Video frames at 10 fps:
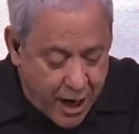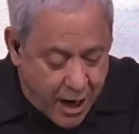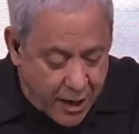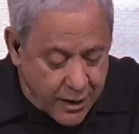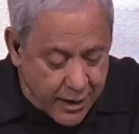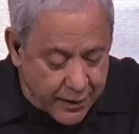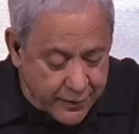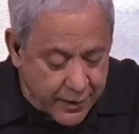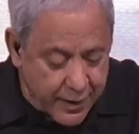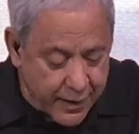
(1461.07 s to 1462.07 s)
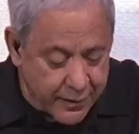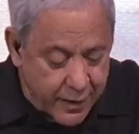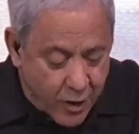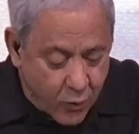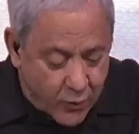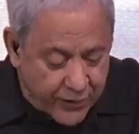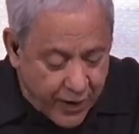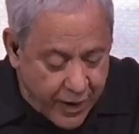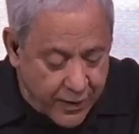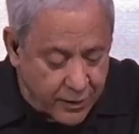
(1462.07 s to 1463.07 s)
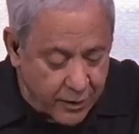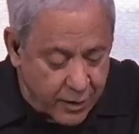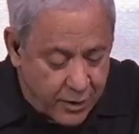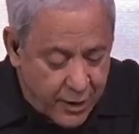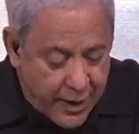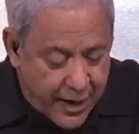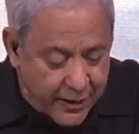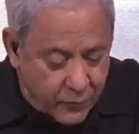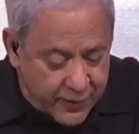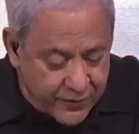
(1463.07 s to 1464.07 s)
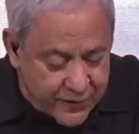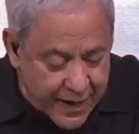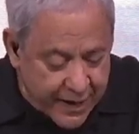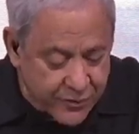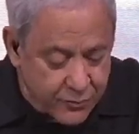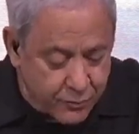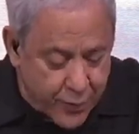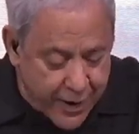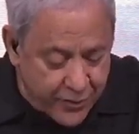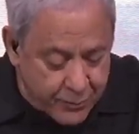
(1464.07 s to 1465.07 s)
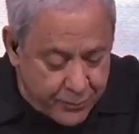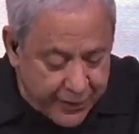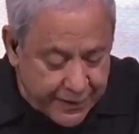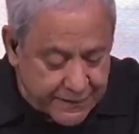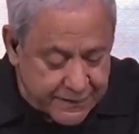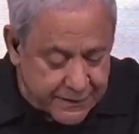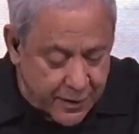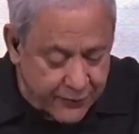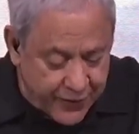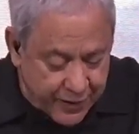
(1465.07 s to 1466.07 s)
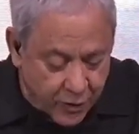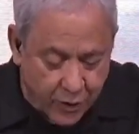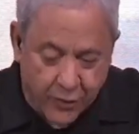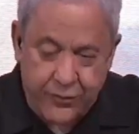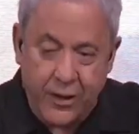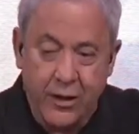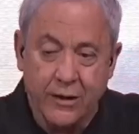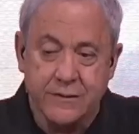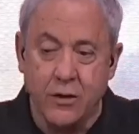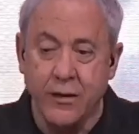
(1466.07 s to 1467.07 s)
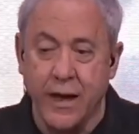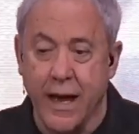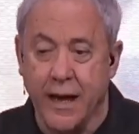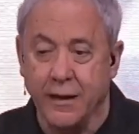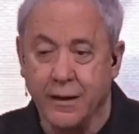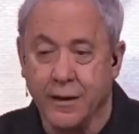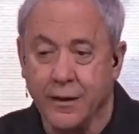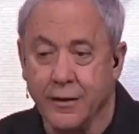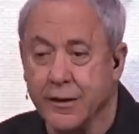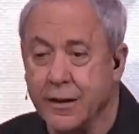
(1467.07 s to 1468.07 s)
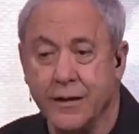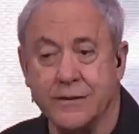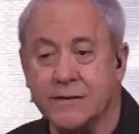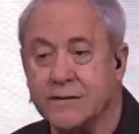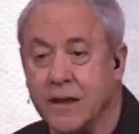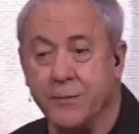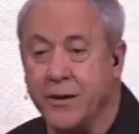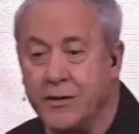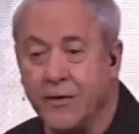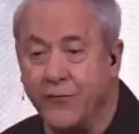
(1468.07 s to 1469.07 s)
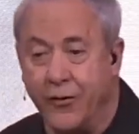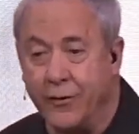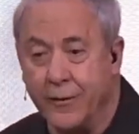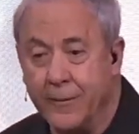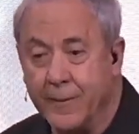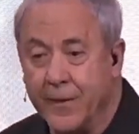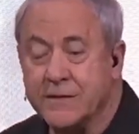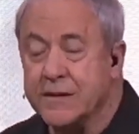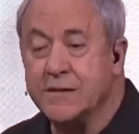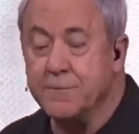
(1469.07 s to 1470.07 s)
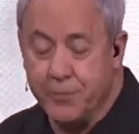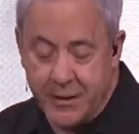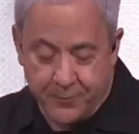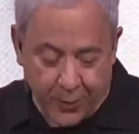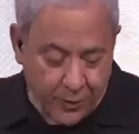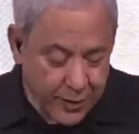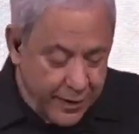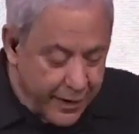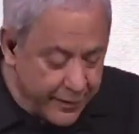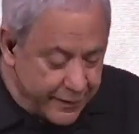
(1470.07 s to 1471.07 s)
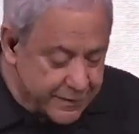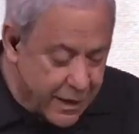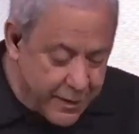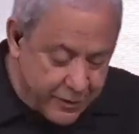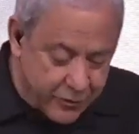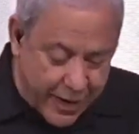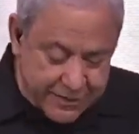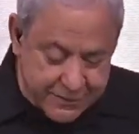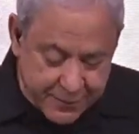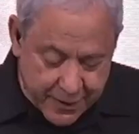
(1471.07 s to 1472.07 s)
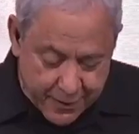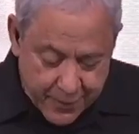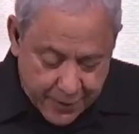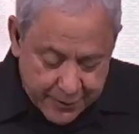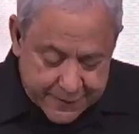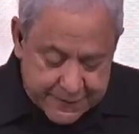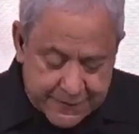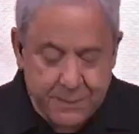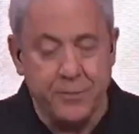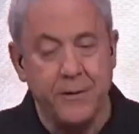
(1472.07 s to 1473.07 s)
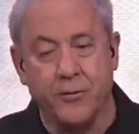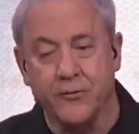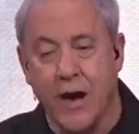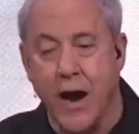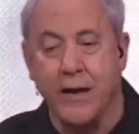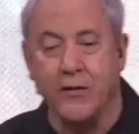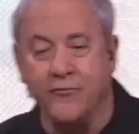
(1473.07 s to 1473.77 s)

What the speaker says: and with hunger and with death by the beast of the earth. So, hey, look, this is going to be different. This isn't people, and this kind of cracks me up, this isn't people dying